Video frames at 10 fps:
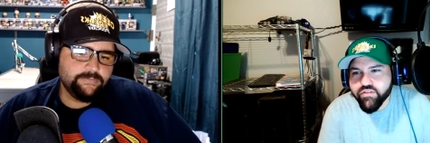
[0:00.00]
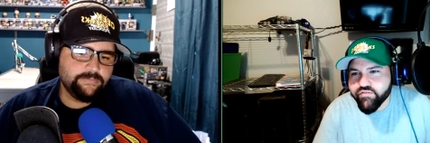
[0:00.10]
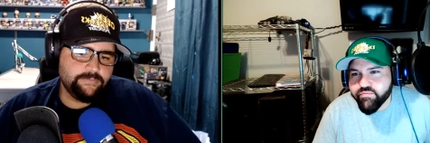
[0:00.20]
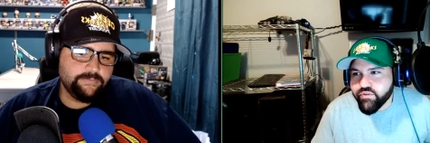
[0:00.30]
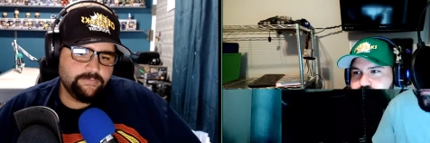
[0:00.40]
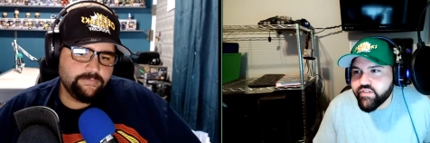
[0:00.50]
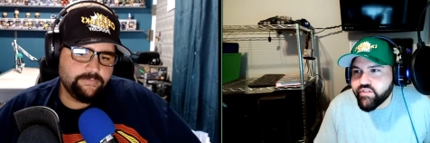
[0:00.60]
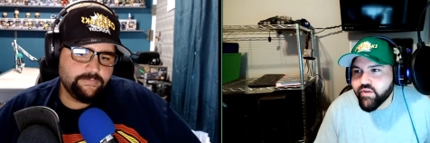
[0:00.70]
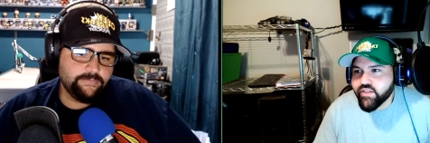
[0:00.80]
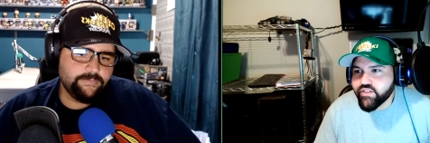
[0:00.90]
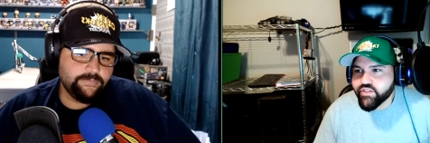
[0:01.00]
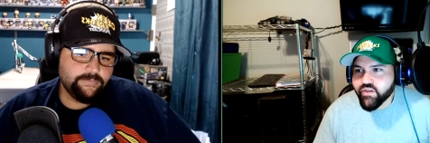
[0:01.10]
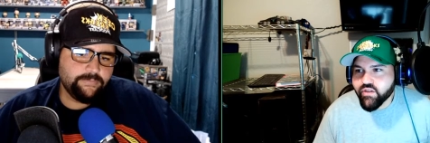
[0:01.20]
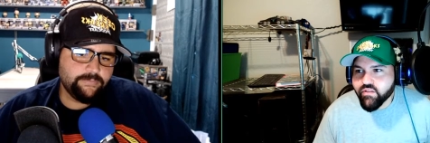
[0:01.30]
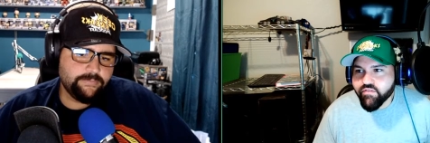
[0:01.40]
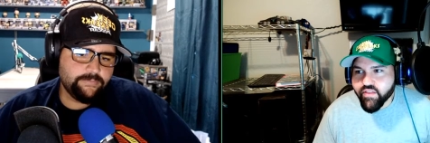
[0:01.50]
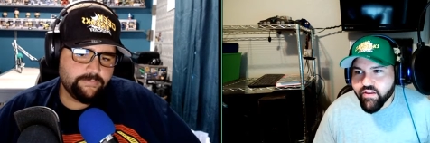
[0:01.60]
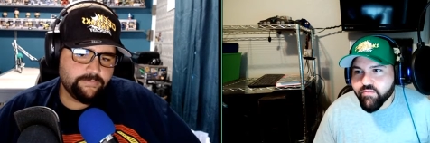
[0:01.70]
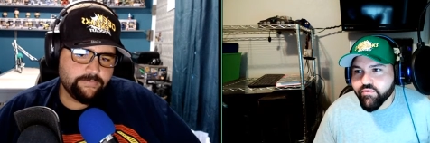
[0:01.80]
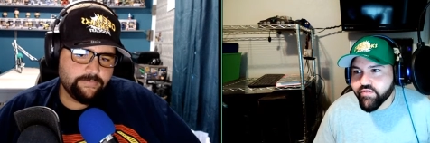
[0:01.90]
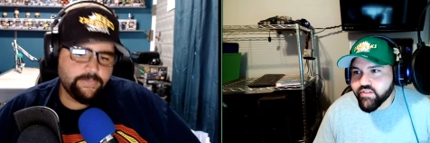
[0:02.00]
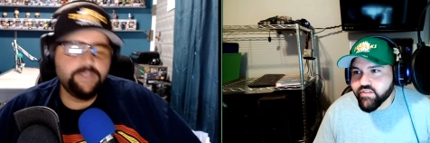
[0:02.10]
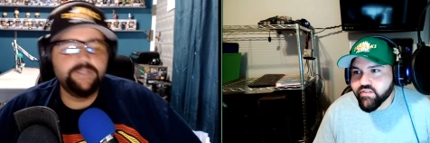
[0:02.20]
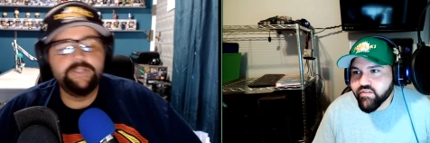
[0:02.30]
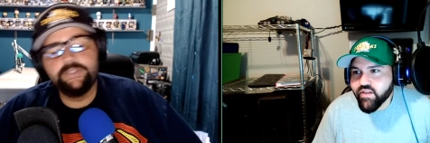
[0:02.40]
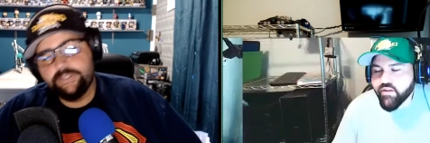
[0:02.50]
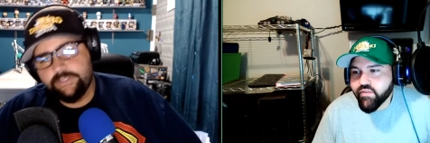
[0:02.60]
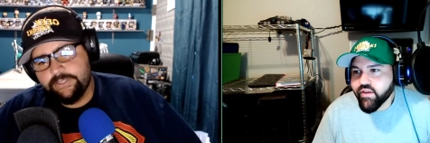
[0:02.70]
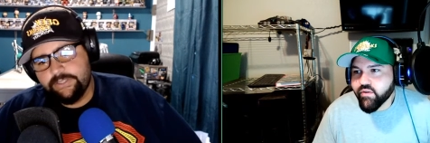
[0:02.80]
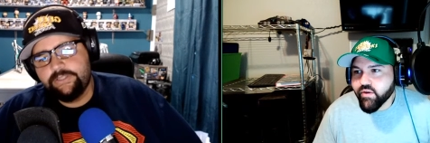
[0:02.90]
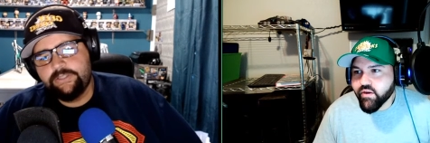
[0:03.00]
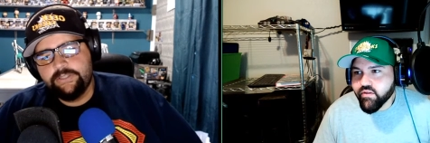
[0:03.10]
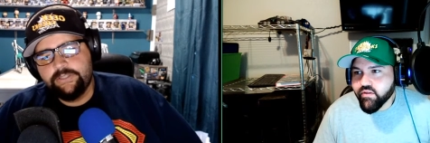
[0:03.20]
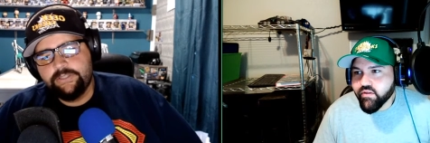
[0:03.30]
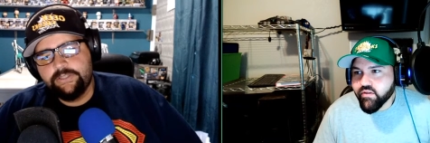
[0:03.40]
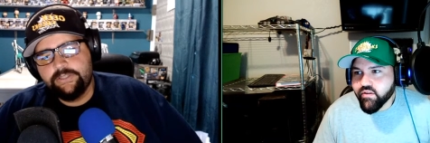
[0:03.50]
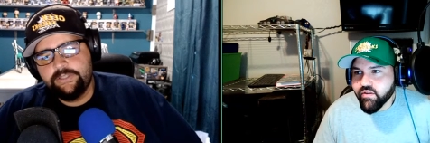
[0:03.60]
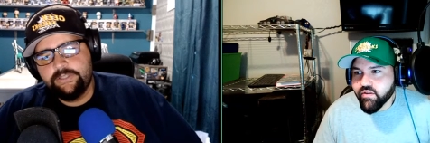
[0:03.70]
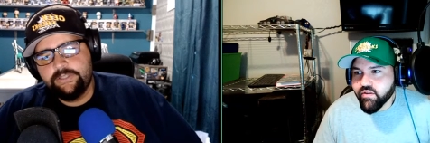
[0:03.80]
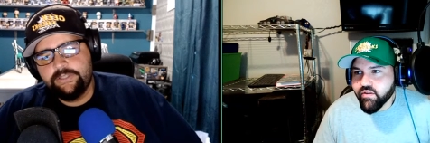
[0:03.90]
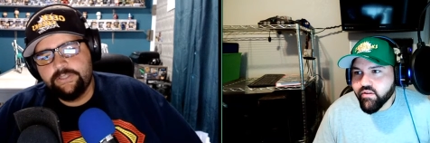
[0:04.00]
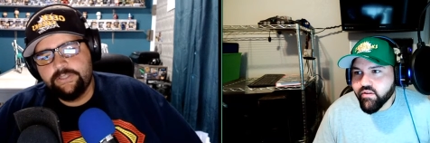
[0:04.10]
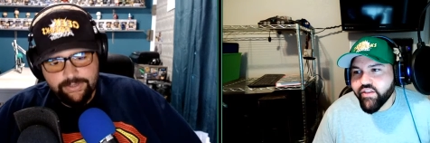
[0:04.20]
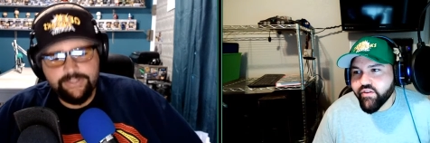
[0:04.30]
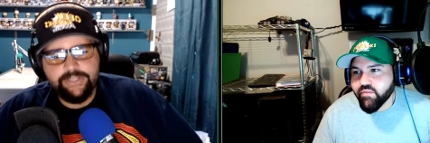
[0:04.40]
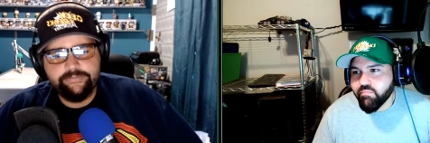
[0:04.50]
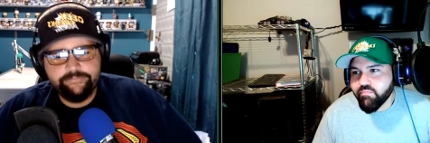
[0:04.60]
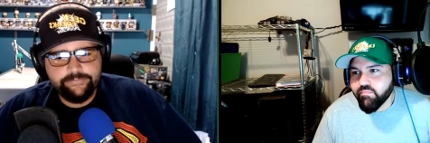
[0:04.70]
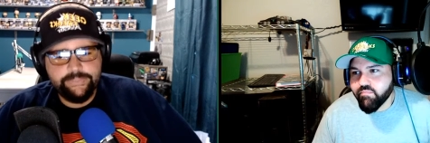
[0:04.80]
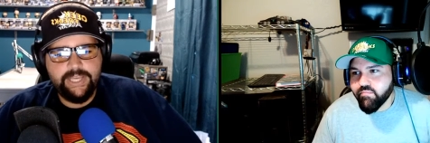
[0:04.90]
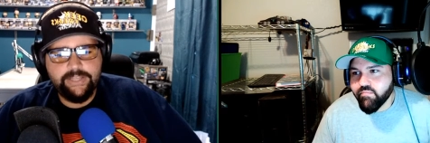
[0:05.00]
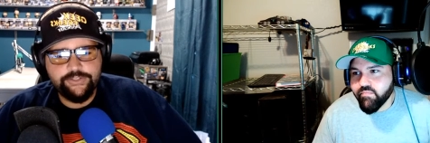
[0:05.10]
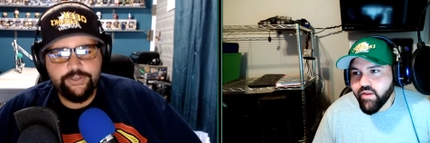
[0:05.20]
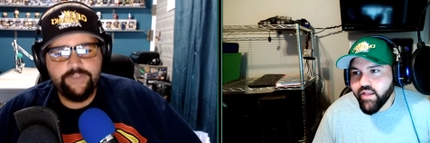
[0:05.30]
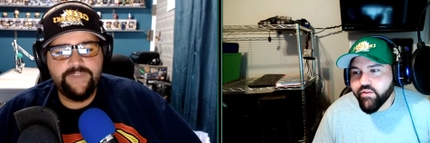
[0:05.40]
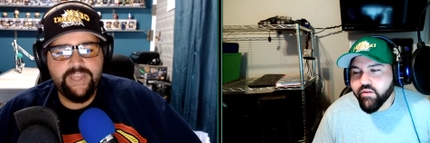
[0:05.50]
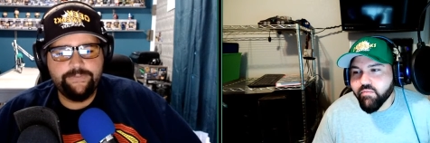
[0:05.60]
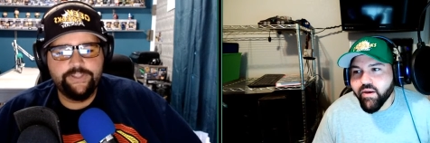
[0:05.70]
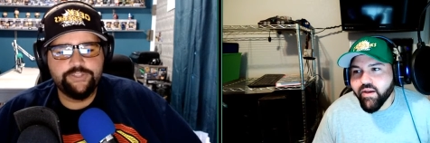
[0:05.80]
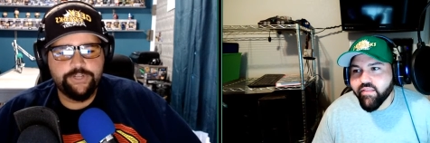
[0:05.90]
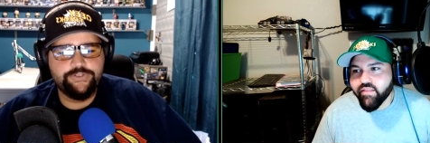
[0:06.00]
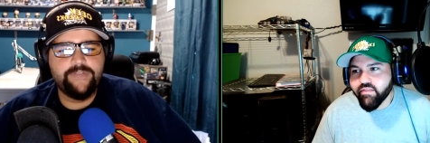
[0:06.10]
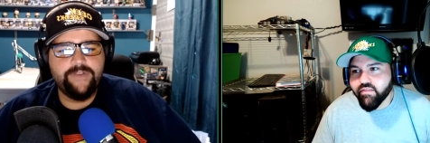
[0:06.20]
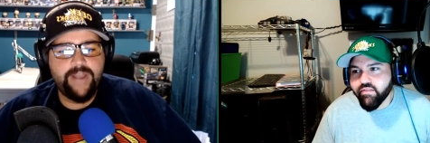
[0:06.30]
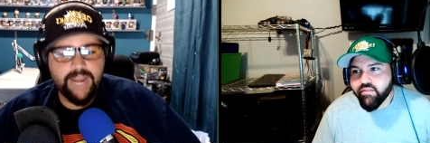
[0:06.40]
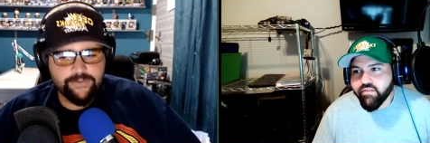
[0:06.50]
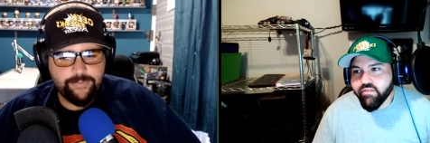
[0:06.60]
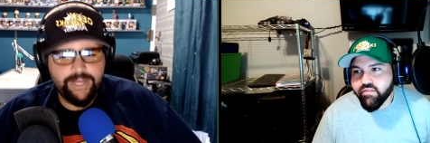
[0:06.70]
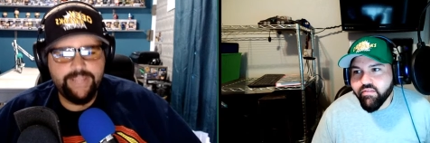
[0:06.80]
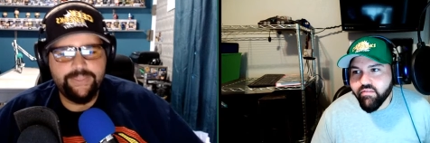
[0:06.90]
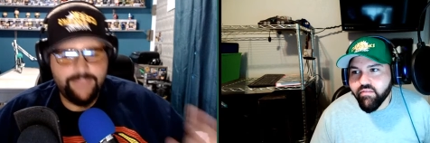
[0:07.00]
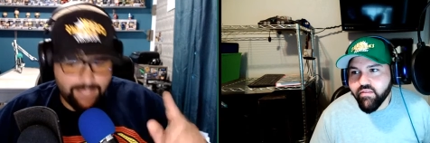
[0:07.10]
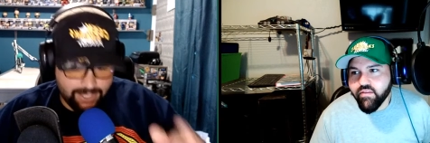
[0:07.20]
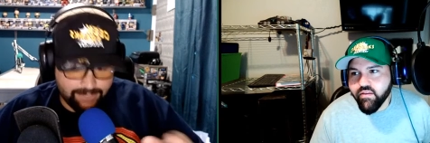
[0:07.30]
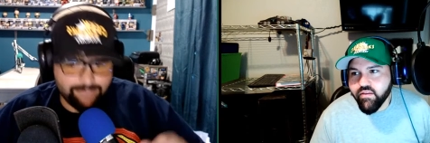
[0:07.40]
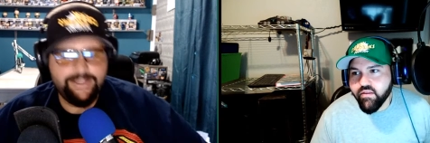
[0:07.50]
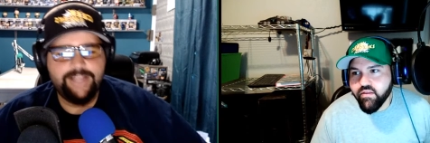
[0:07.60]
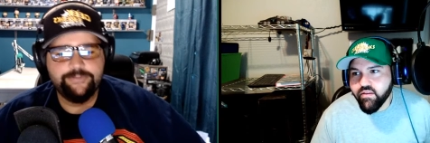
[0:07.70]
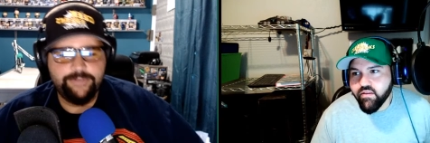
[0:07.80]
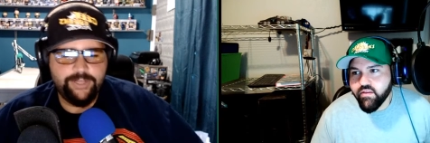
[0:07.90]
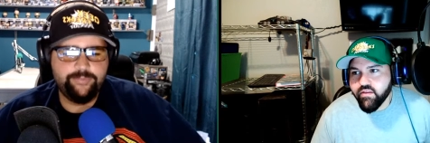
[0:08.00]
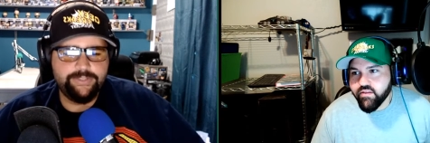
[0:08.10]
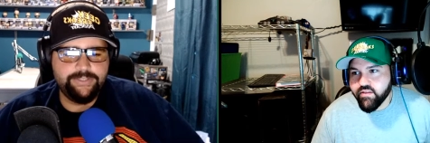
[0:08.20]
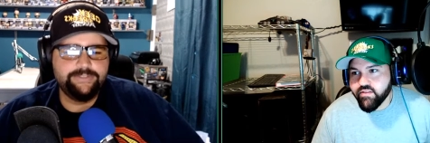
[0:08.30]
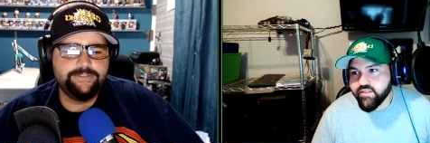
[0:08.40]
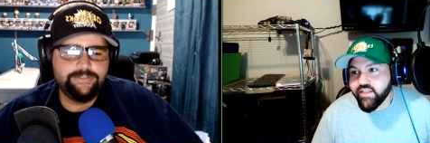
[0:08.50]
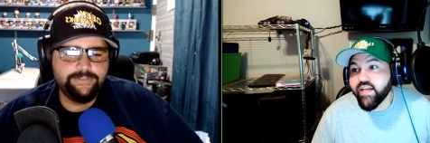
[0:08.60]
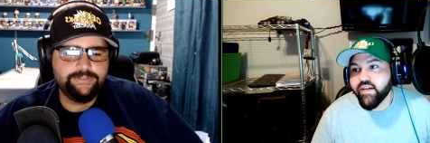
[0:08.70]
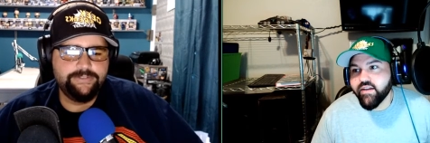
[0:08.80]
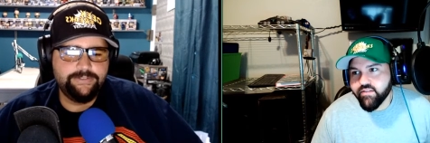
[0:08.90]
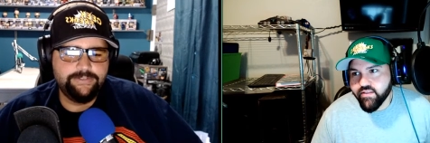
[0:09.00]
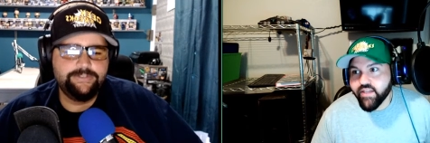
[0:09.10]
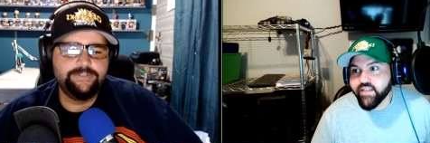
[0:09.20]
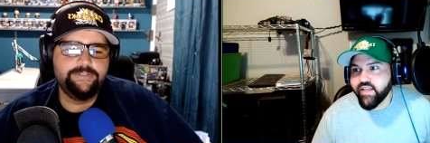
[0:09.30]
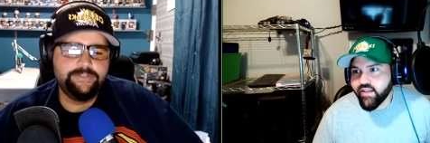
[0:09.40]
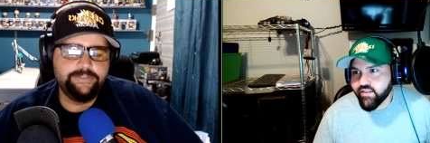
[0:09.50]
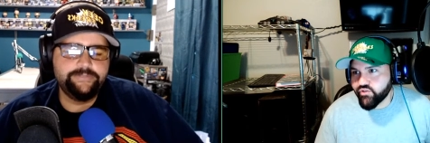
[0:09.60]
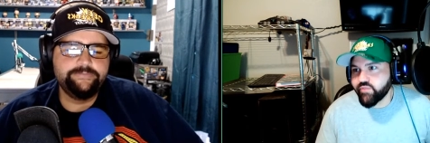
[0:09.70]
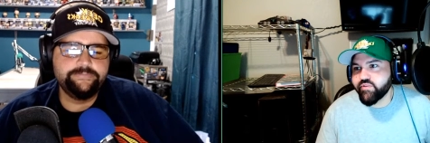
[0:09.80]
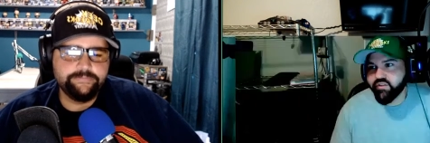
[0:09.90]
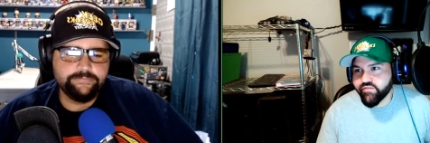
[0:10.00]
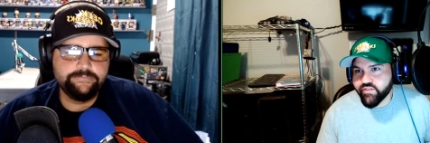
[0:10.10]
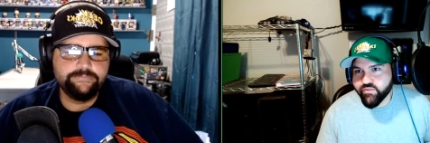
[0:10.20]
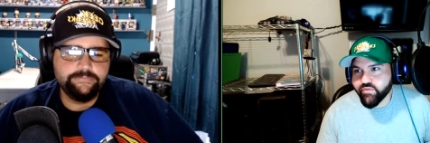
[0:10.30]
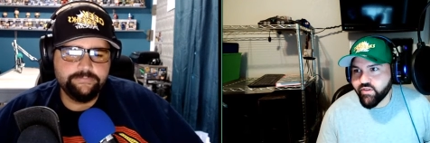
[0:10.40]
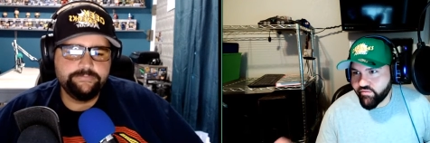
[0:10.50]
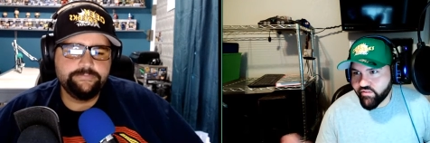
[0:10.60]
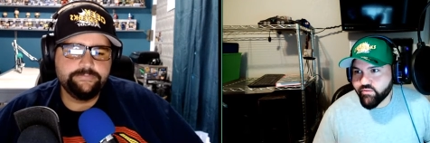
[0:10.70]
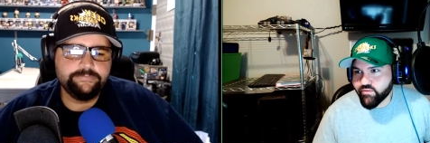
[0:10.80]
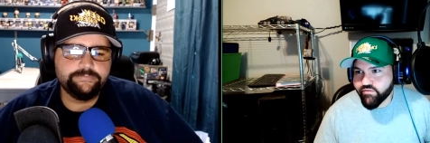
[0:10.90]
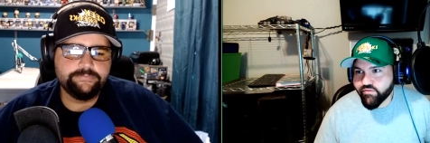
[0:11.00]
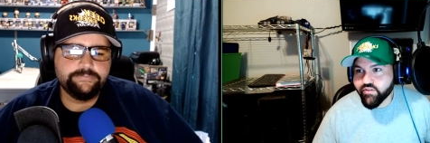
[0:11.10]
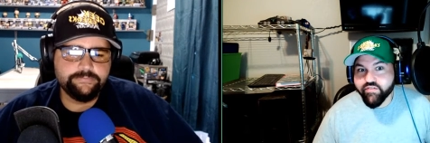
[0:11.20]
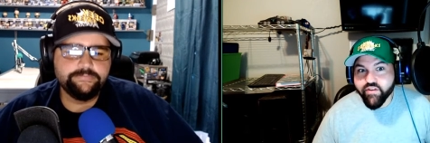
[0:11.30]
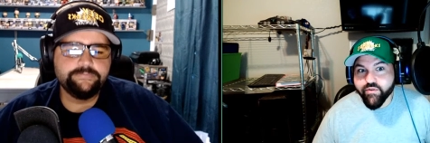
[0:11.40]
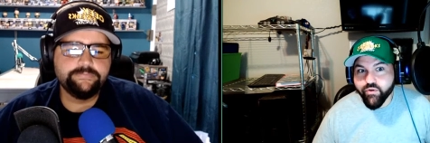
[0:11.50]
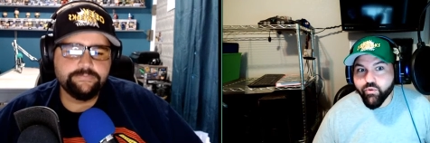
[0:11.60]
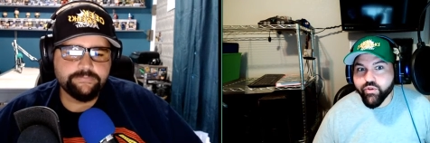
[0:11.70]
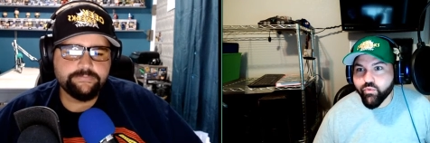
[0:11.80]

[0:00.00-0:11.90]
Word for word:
Speaker 1: of movies, right? Just all of their movies and how they go out. That's that's it right there. yeah. So if Netflix buy, were to
Speaker 2: drive out everybody, then that's a monopoly.
Speaker 1: Yeah, like yeah, streaming services. When Netflix was the first, if they were the only